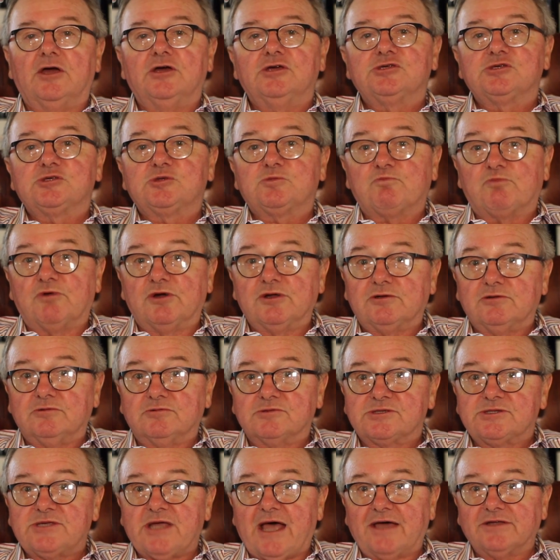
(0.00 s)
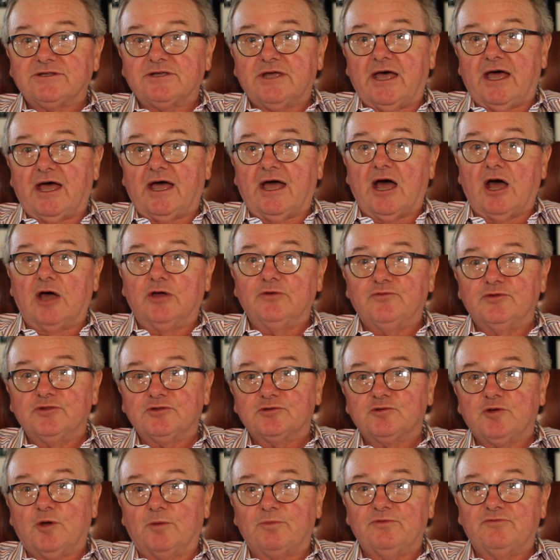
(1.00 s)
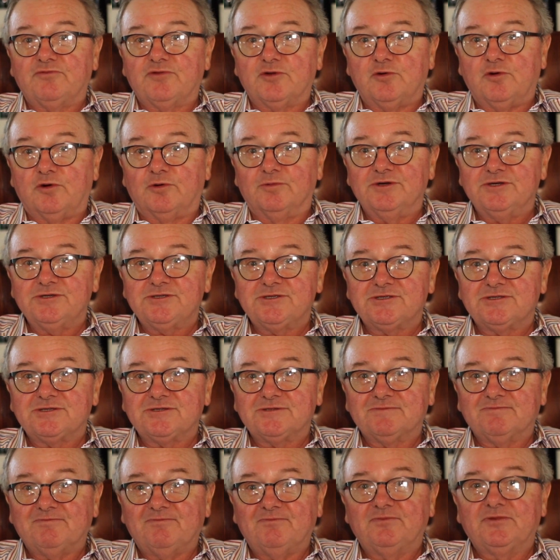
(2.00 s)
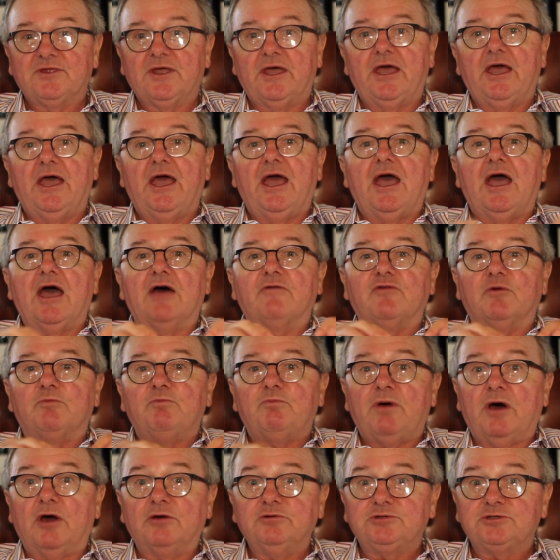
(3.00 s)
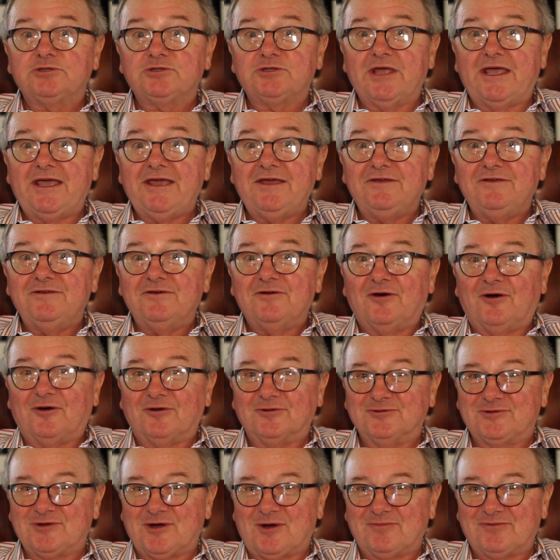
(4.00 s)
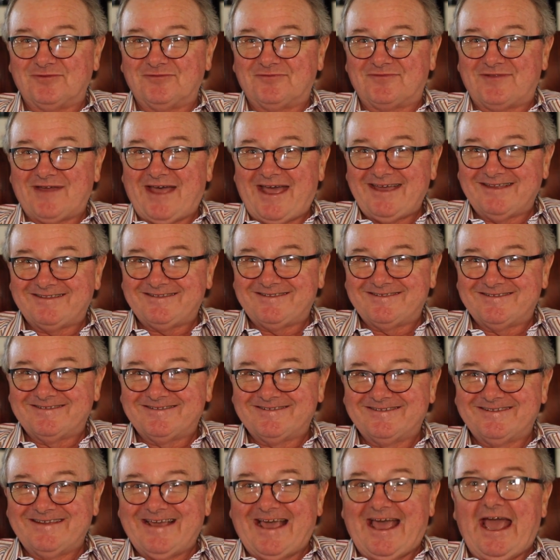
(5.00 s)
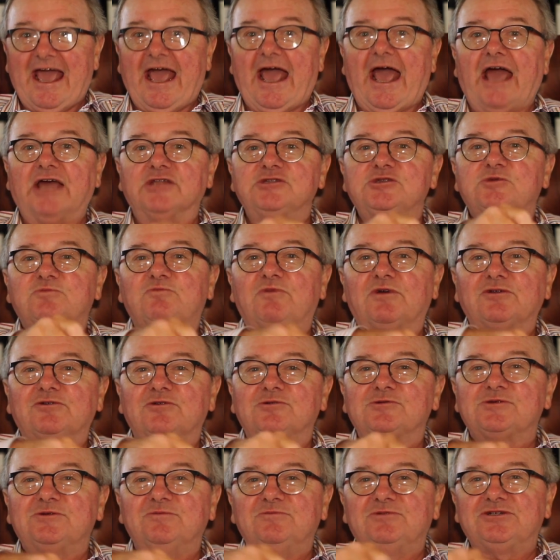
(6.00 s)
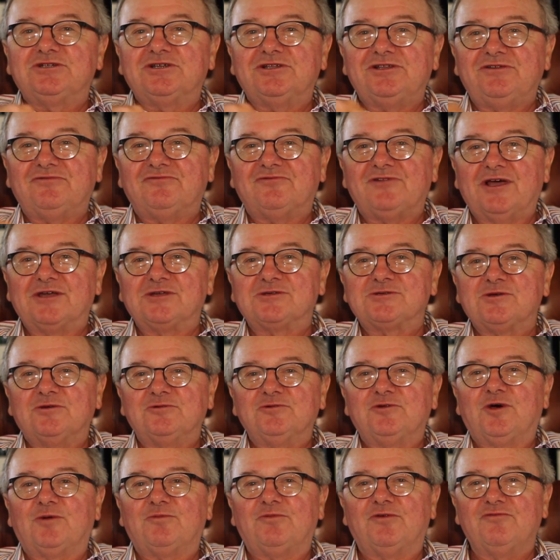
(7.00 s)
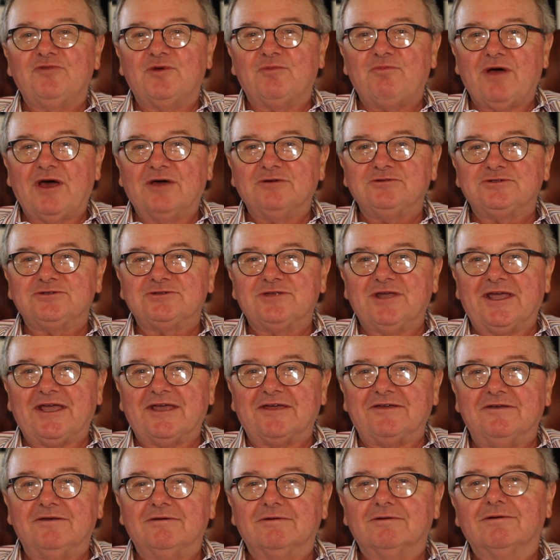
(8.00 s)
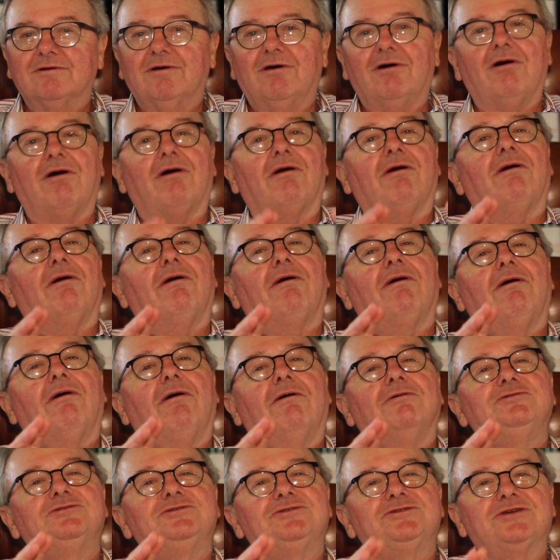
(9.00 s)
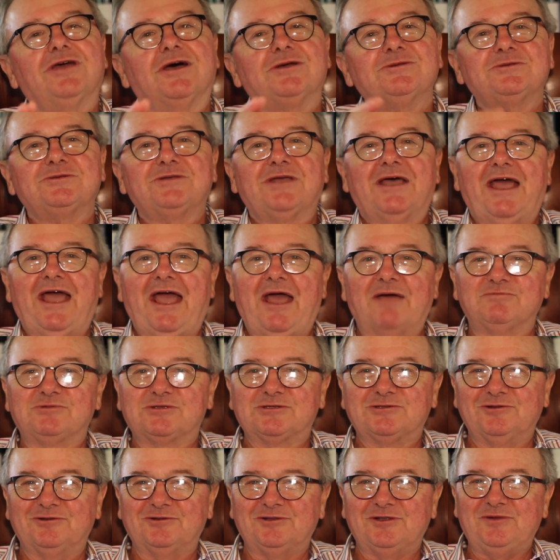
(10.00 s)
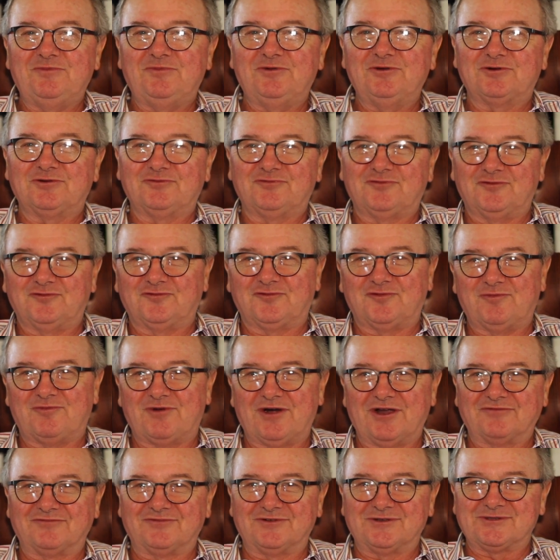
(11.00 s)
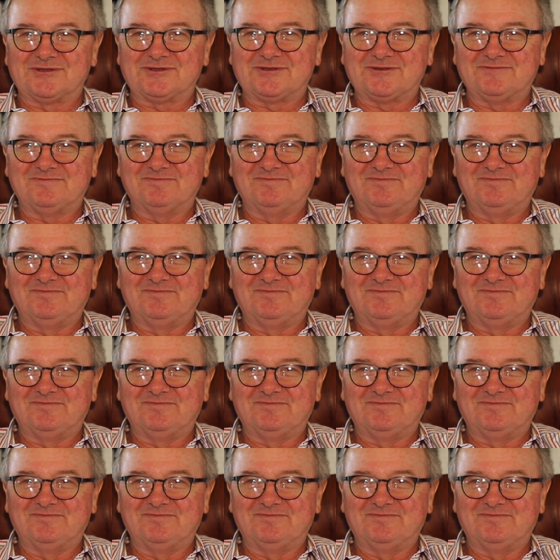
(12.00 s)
sprinkle Za'atar over the top of the hummus, have a poached egg on top of that, and sprinkle some chili flakes on top of the poached egg. Oh, just absolutely beautiful for breakfast.